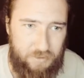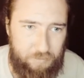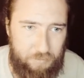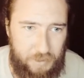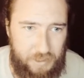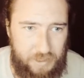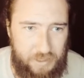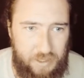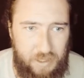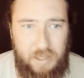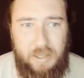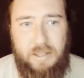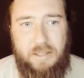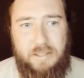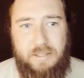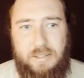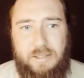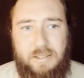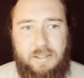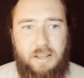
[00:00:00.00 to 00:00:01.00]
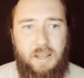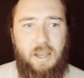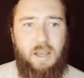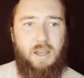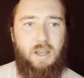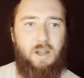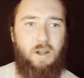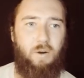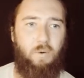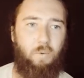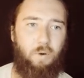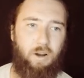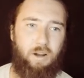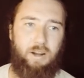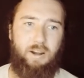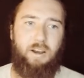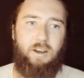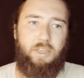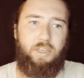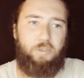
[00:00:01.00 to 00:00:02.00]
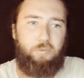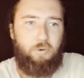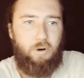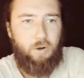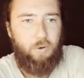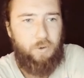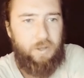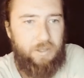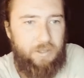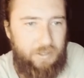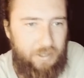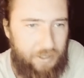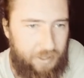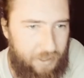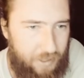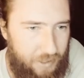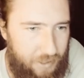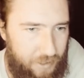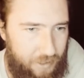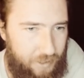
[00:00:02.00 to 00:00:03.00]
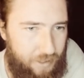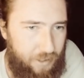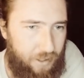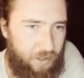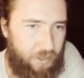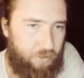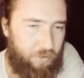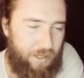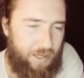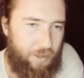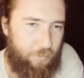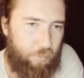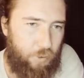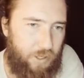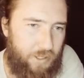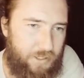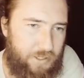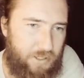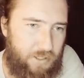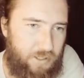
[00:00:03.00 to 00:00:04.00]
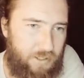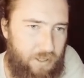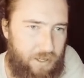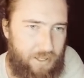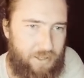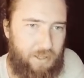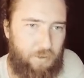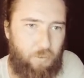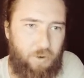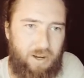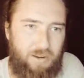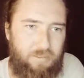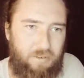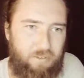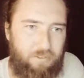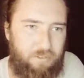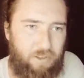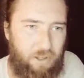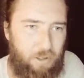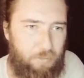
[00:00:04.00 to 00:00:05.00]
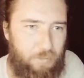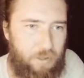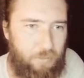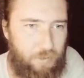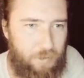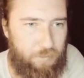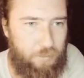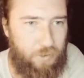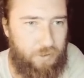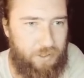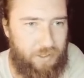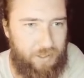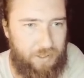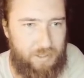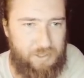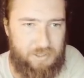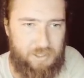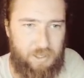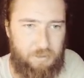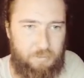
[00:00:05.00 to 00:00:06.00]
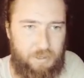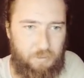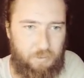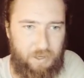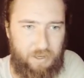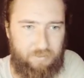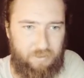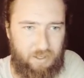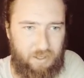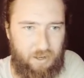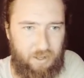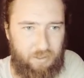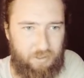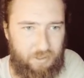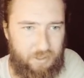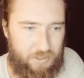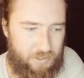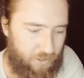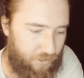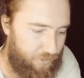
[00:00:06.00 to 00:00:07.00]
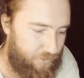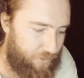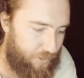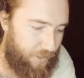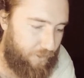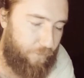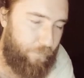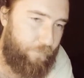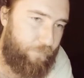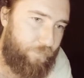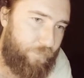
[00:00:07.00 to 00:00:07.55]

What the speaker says: because we're going to throw it in a 3D printer, and then whatever filament we put in is going to be whatever color it turns out.